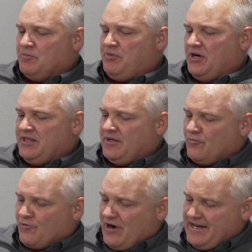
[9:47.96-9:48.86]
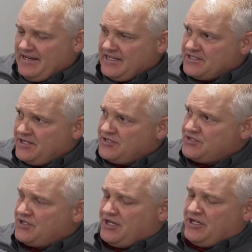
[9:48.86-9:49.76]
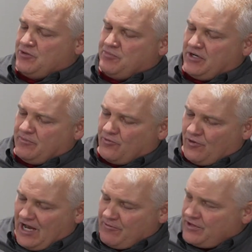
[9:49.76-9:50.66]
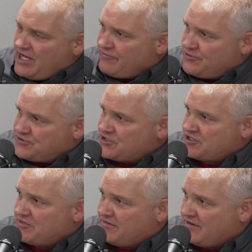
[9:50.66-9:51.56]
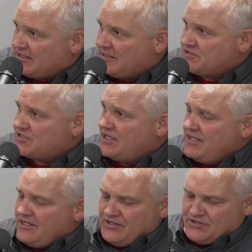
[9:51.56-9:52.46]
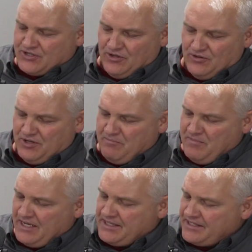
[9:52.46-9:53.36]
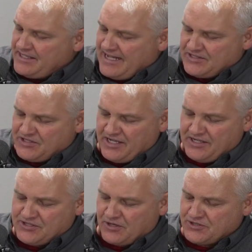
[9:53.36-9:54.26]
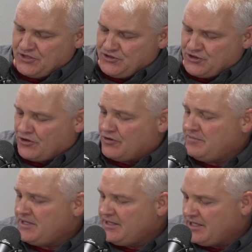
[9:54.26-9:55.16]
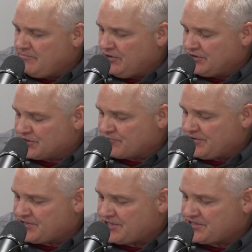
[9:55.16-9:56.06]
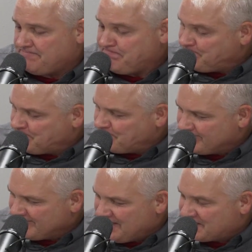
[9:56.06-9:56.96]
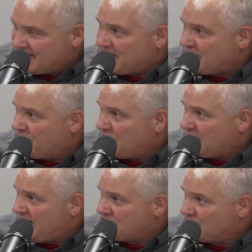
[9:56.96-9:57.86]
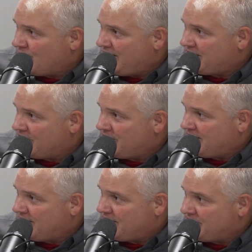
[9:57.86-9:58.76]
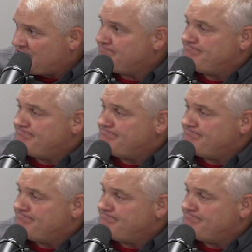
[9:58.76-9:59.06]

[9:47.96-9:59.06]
You're putting them right next to the seed. You're putting them right where that root system develops. So the minute that seed starts to germ and build its root system, it's got the fertilizer right there that it needs.